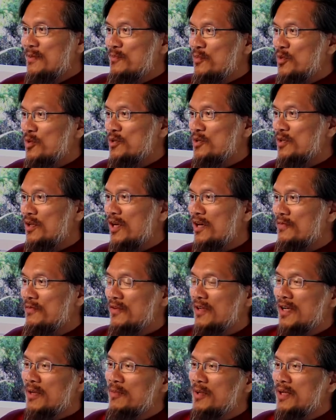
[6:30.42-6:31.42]
Moore's Law
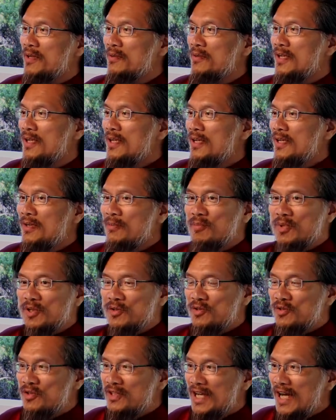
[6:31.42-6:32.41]
phenomenon. But
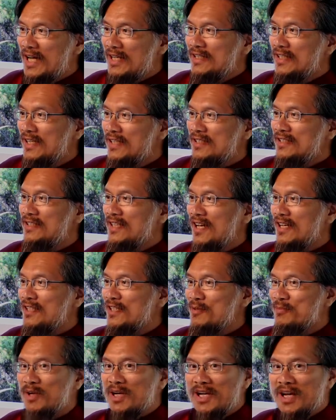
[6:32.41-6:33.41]
they're not yet
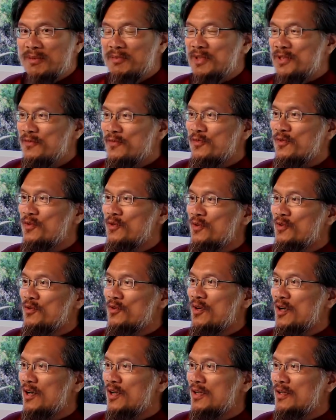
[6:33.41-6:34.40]
astounded by how much
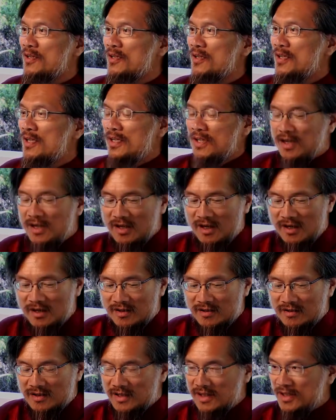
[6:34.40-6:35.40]
further our,
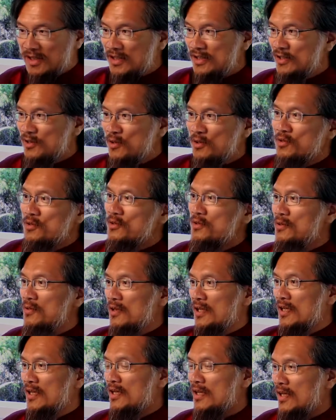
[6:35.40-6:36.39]
our uh,
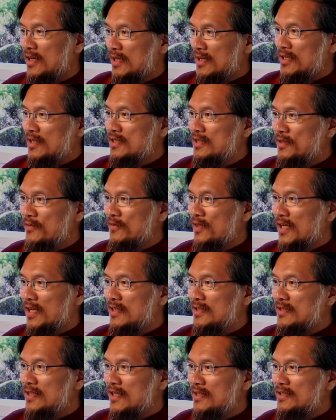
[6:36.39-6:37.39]
social and uh,
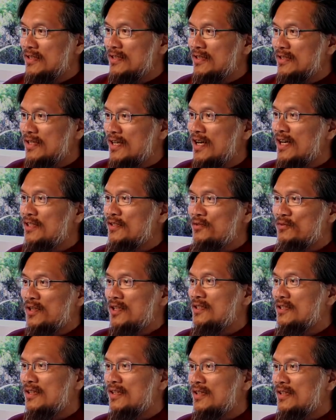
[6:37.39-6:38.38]
civilization
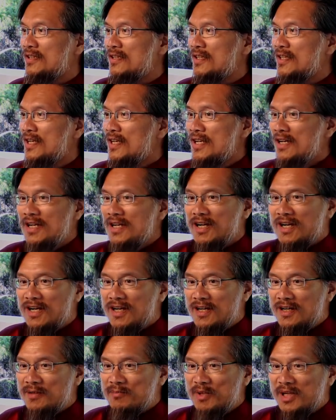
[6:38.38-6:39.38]
constructs are
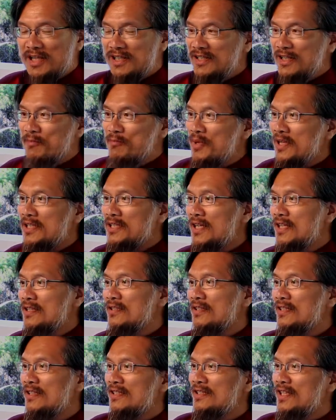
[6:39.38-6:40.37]
uh, because they've been
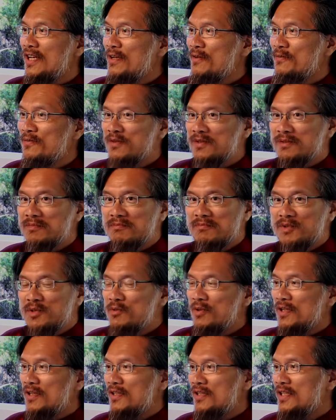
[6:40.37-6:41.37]
essentially the same for
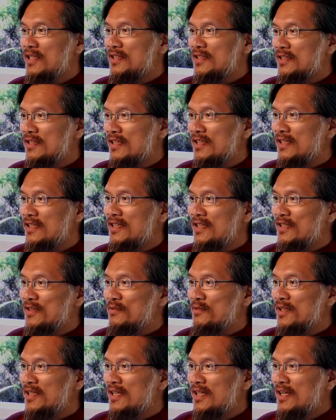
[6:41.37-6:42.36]
200 years in this
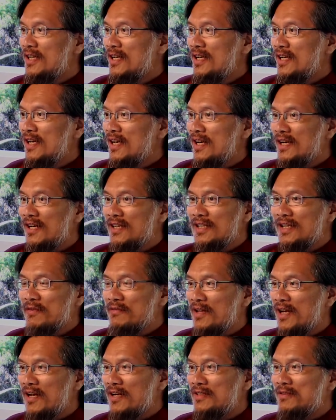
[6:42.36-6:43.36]
country. And
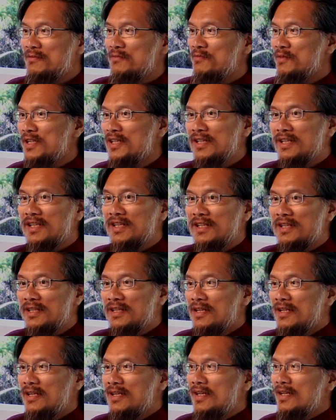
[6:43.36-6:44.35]
they've not really
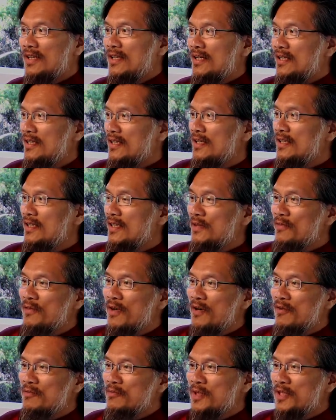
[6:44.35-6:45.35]
uh,
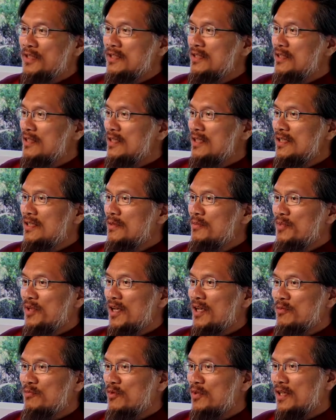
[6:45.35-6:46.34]
evolved much uh,
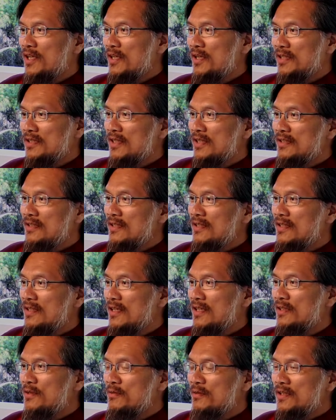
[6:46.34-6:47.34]
beyond where they existed
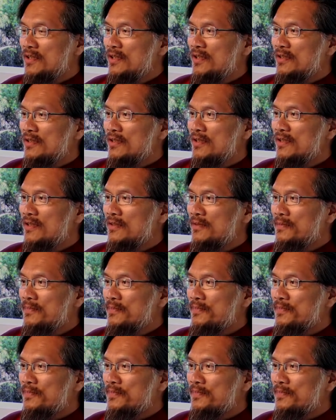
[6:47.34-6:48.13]
uh, 200 years ago.